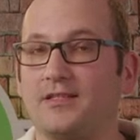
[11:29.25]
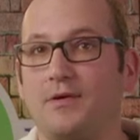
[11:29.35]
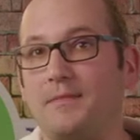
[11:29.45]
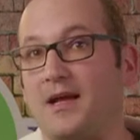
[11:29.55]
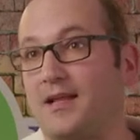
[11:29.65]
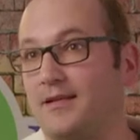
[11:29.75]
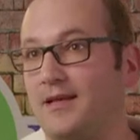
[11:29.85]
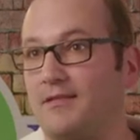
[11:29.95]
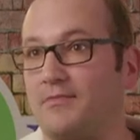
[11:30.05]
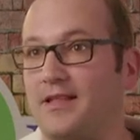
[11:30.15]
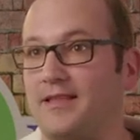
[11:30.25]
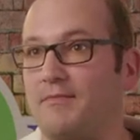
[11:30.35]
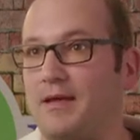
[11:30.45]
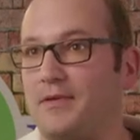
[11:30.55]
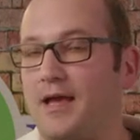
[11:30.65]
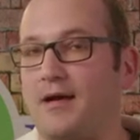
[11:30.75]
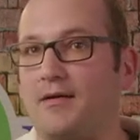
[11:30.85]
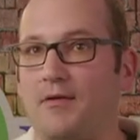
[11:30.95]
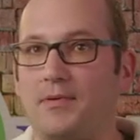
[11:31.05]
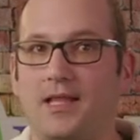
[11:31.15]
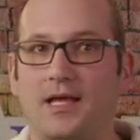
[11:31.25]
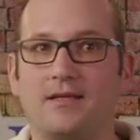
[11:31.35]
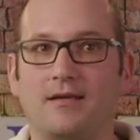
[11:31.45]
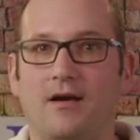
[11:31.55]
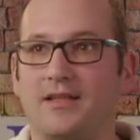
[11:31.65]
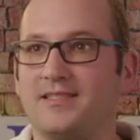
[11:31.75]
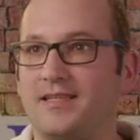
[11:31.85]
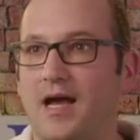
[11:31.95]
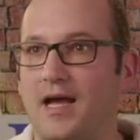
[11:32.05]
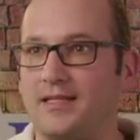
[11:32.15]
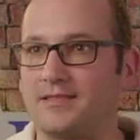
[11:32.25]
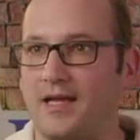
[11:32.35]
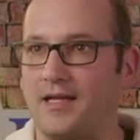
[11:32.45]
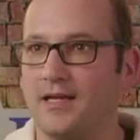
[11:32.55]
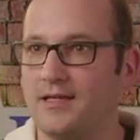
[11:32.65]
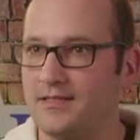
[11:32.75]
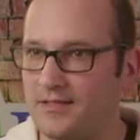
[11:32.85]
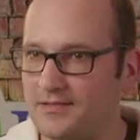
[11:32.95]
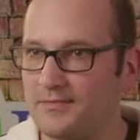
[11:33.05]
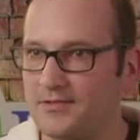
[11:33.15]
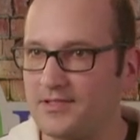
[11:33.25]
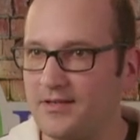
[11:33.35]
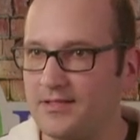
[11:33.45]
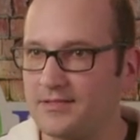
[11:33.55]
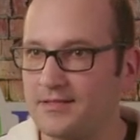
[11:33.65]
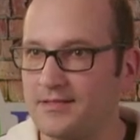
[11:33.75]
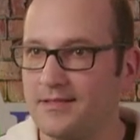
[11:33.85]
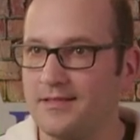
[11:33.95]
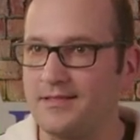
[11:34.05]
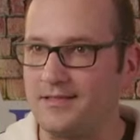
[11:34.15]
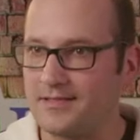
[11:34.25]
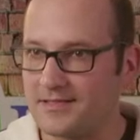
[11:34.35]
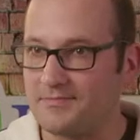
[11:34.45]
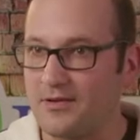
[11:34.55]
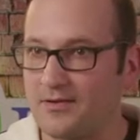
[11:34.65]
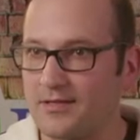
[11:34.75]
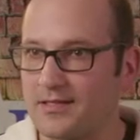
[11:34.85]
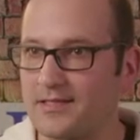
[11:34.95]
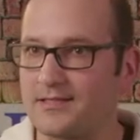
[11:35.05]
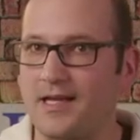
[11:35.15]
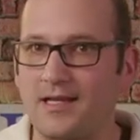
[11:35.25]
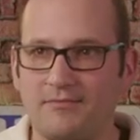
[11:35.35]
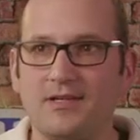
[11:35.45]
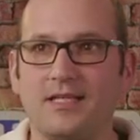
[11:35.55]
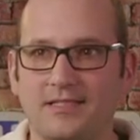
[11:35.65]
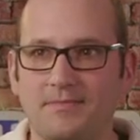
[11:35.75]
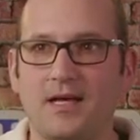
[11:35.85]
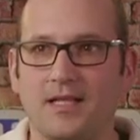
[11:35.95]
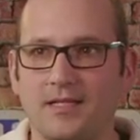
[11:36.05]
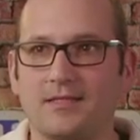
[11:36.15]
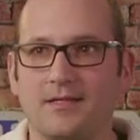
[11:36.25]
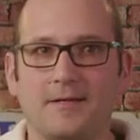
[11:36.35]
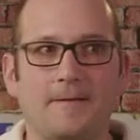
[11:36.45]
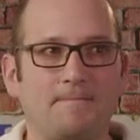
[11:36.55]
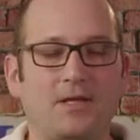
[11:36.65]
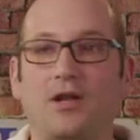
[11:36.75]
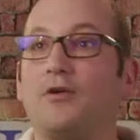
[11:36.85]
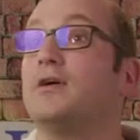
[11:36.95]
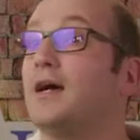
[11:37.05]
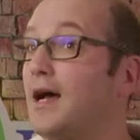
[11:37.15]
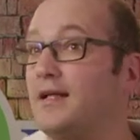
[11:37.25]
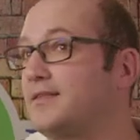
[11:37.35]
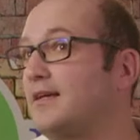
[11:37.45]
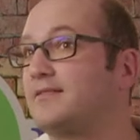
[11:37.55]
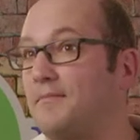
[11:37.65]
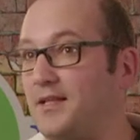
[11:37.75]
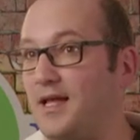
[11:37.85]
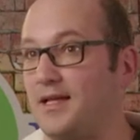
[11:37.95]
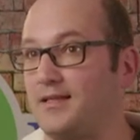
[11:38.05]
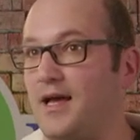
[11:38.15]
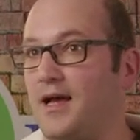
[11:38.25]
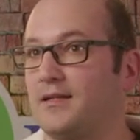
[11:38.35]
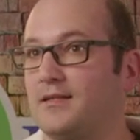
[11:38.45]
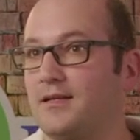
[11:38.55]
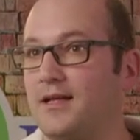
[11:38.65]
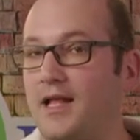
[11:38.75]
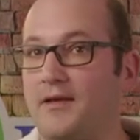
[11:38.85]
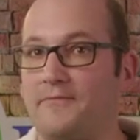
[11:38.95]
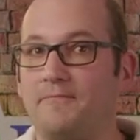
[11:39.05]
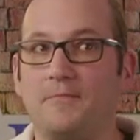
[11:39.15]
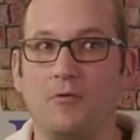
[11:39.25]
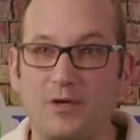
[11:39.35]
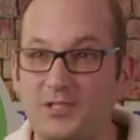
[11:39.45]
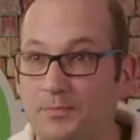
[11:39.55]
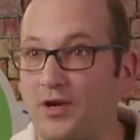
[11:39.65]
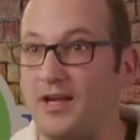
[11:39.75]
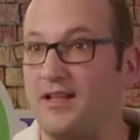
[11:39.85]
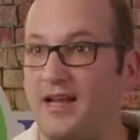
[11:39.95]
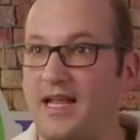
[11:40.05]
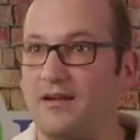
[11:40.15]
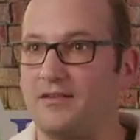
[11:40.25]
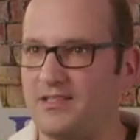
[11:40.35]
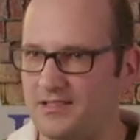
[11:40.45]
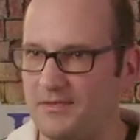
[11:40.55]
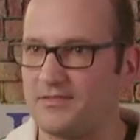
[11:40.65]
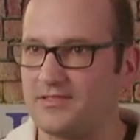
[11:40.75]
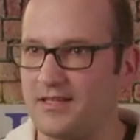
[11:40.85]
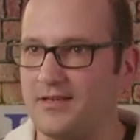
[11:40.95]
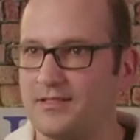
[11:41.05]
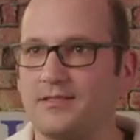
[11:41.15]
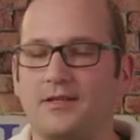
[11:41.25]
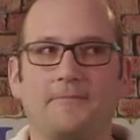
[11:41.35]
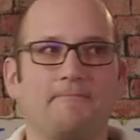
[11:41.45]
Well, I'm not going to tell them right there. Maybe I'll, I'll be like on the side. He's like, Did you smoke cigarettes? Did you just smoke? And he says, I can really smell it. You know, I'll say something like that, kind of whispering in their ear, Did you smoke cigarettes? You know.